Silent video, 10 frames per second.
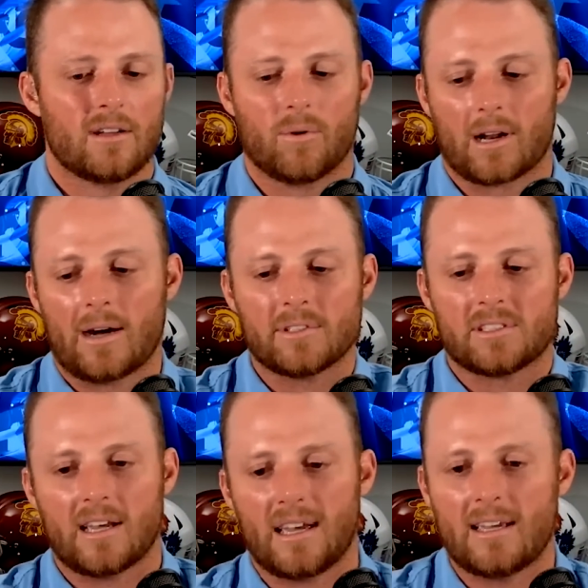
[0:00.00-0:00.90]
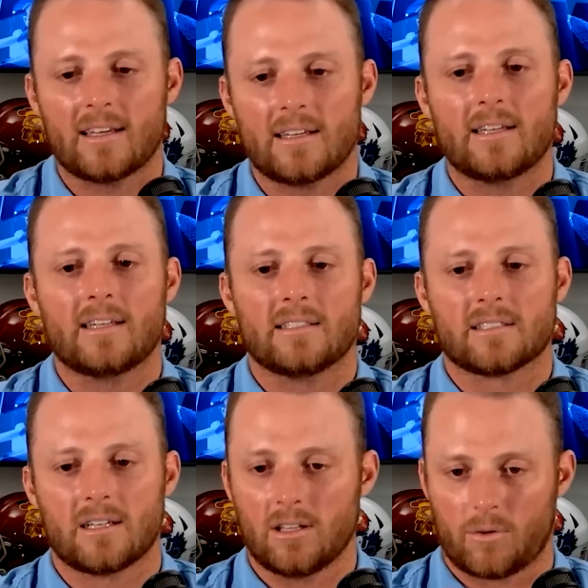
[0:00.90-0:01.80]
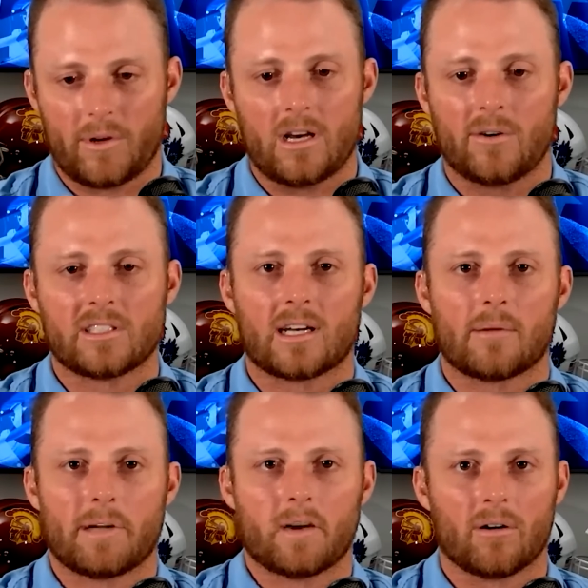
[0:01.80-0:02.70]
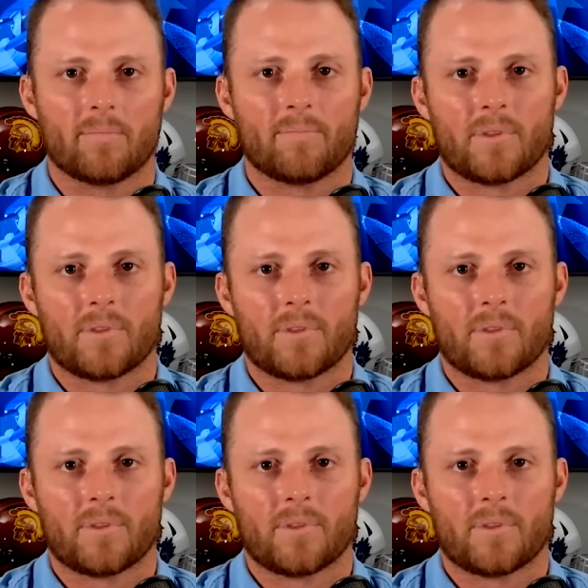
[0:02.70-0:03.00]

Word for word: What I would say is, look, we know he's got a big arm.